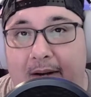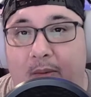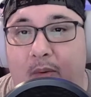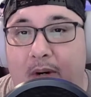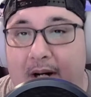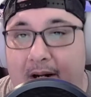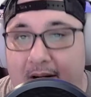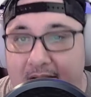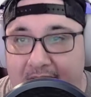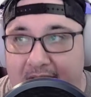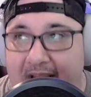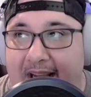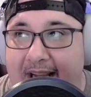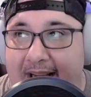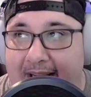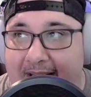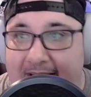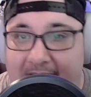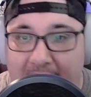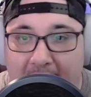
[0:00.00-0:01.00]
where
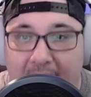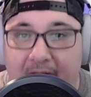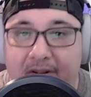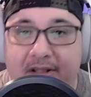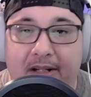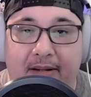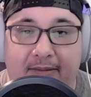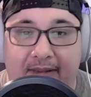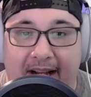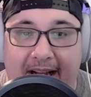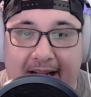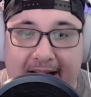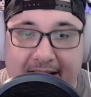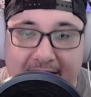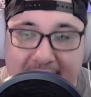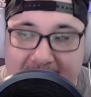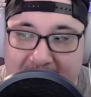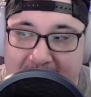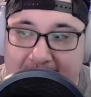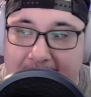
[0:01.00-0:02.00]
they
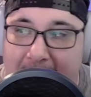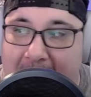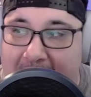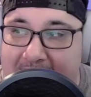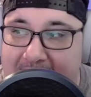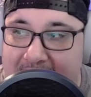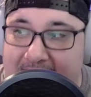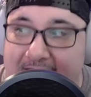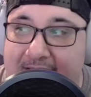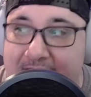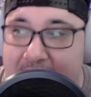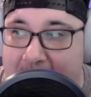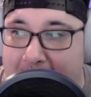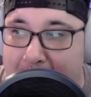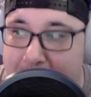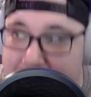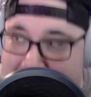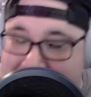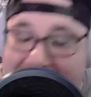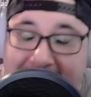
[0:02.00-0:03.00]
cultivate
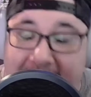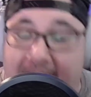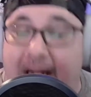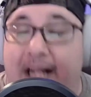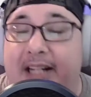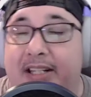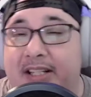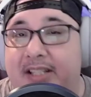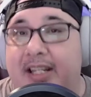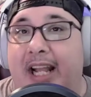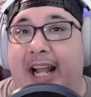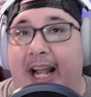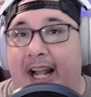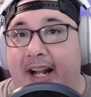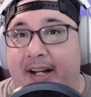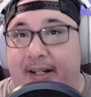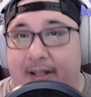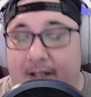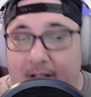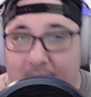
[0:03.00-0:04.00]
semi-sentient peanuts
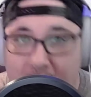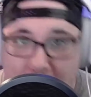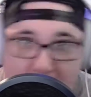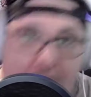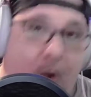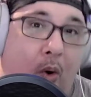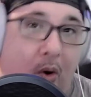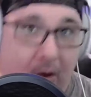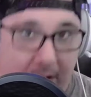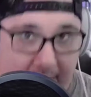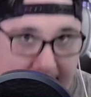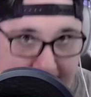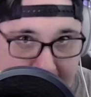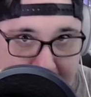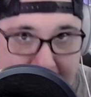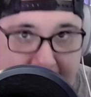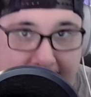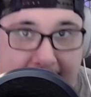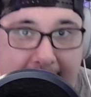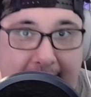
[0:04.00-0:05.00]
and corn.
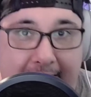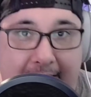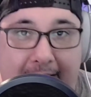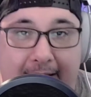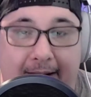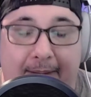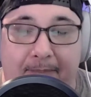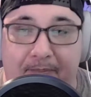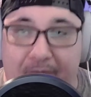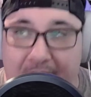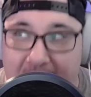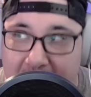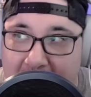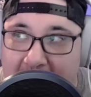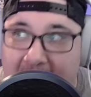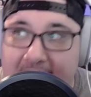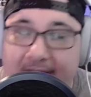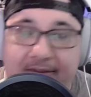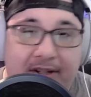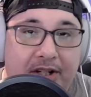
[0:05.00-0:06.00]

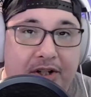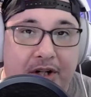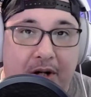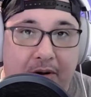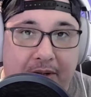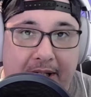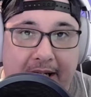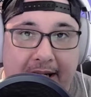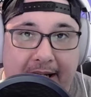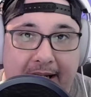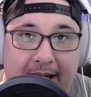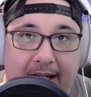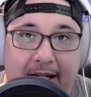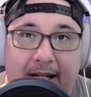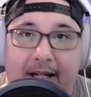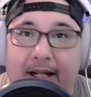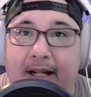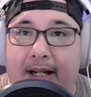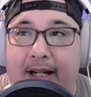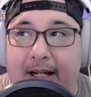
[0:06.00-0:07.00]
Not even joking.
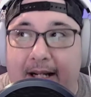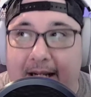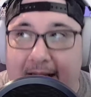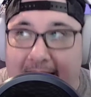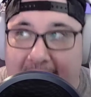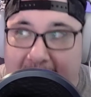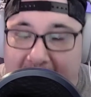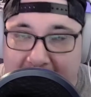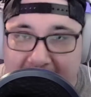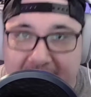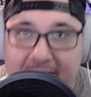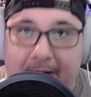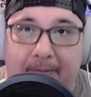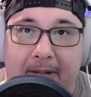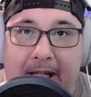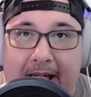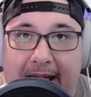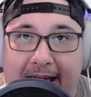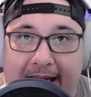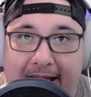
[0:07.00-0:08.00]
It's a
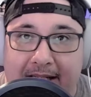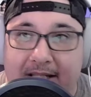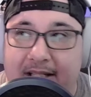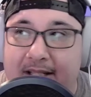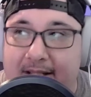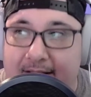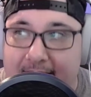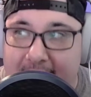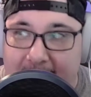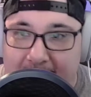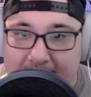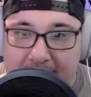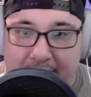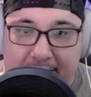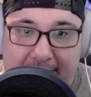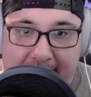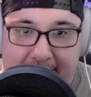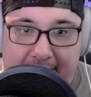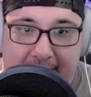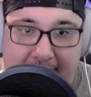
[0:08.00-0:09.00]
place.
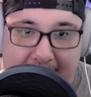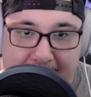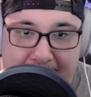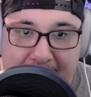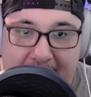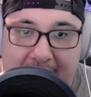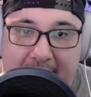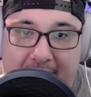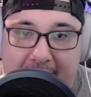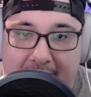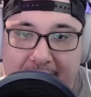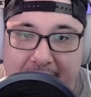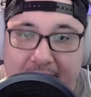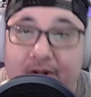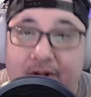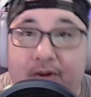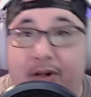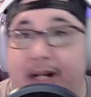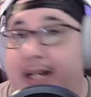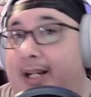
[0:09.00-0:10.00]
Look it up. The
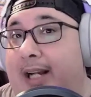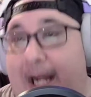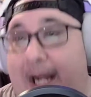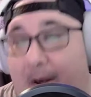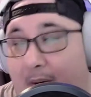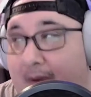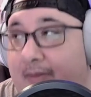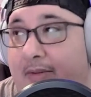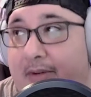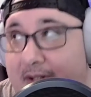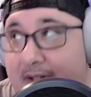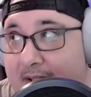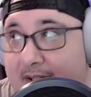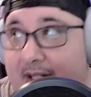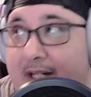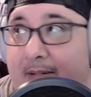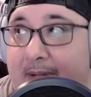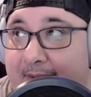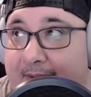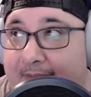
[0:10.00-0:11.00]
trick, however, is
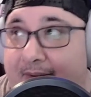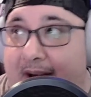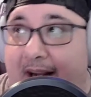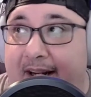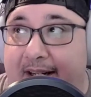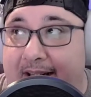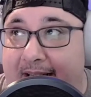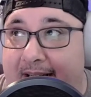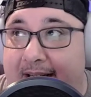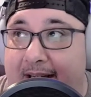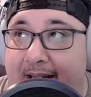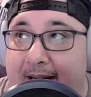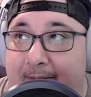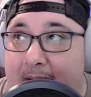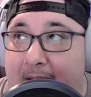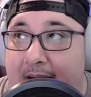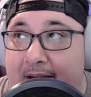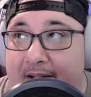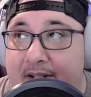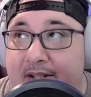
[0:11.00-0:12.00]
going to be finding a
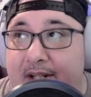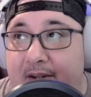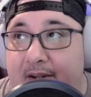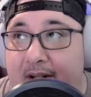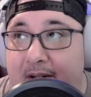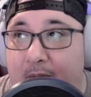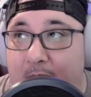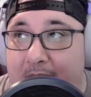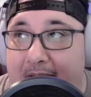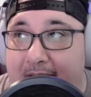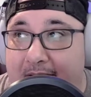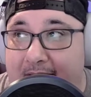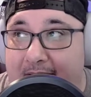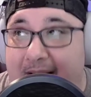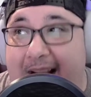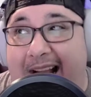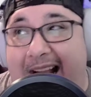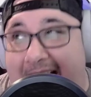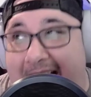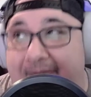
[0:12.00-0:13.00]
monastery with
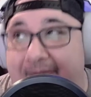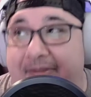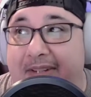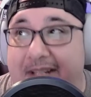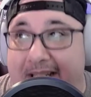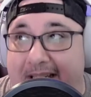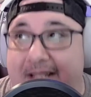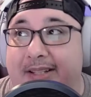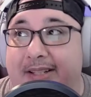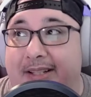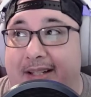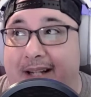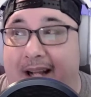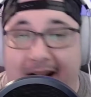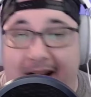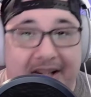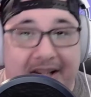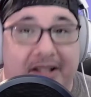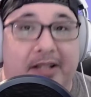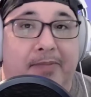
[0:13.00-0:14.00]
half-decent
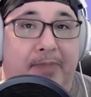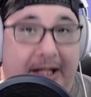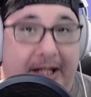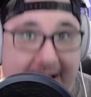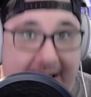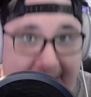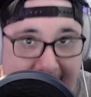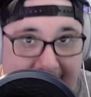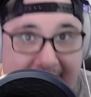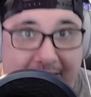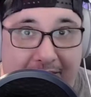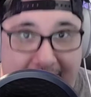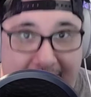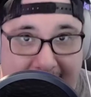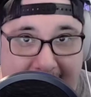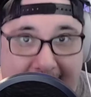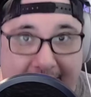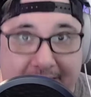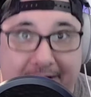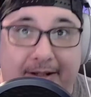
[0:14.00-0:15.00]
high-speed
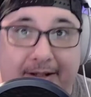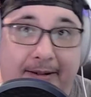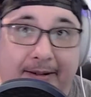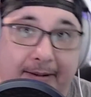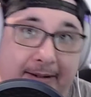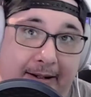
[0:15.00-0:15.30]
internet.